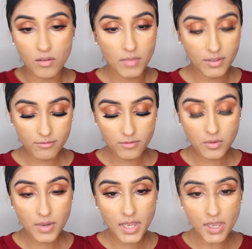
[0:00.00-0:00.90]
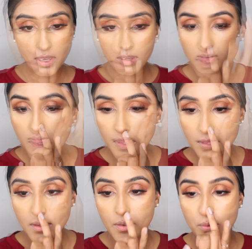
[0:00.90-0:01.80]
my forehead,
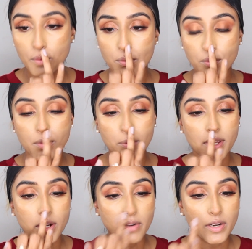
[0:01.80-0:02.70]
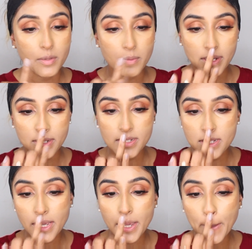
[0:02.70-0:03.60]
all the way around my
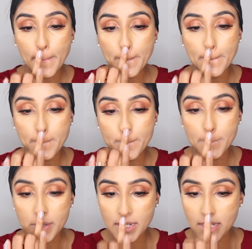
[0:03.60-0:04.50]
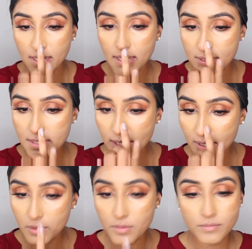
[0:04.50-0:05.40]
chin, taking it
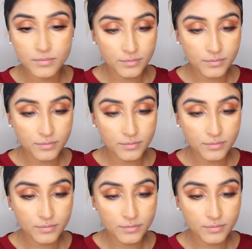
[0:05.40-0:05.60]
down.